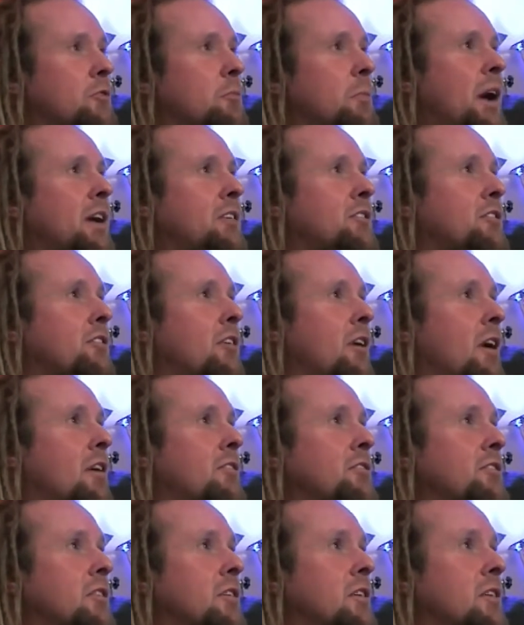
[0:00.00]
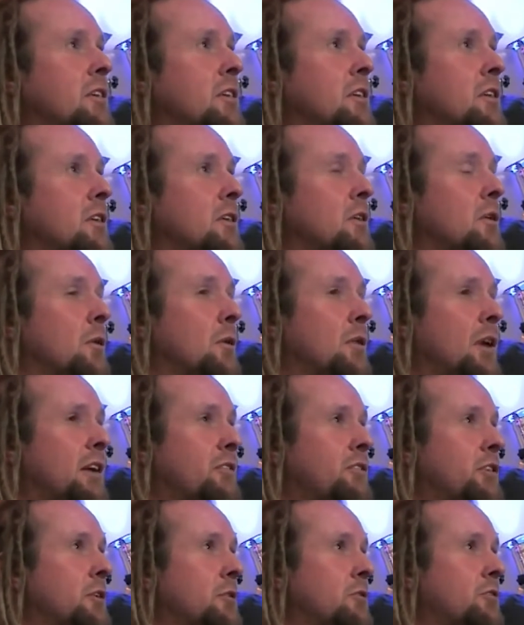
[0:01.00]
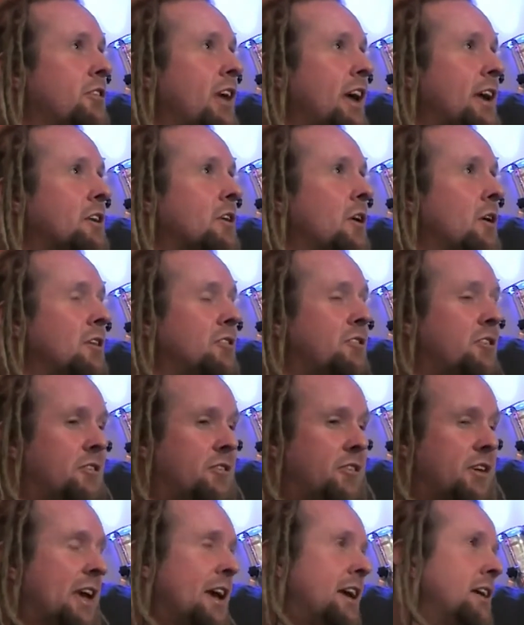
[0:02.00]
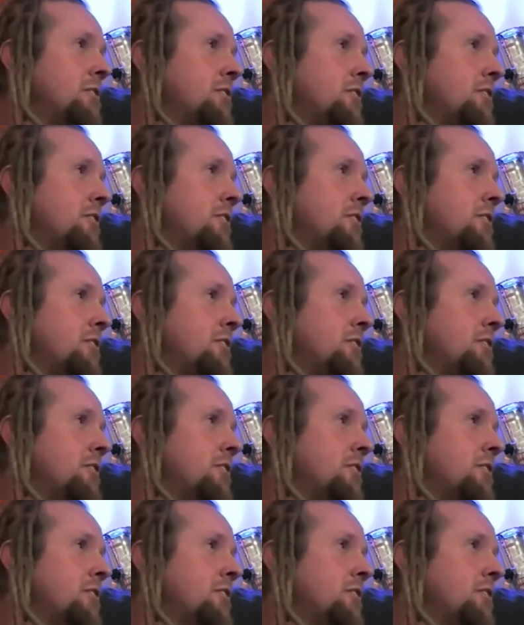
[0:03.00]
spacecraft, or they've used technology to get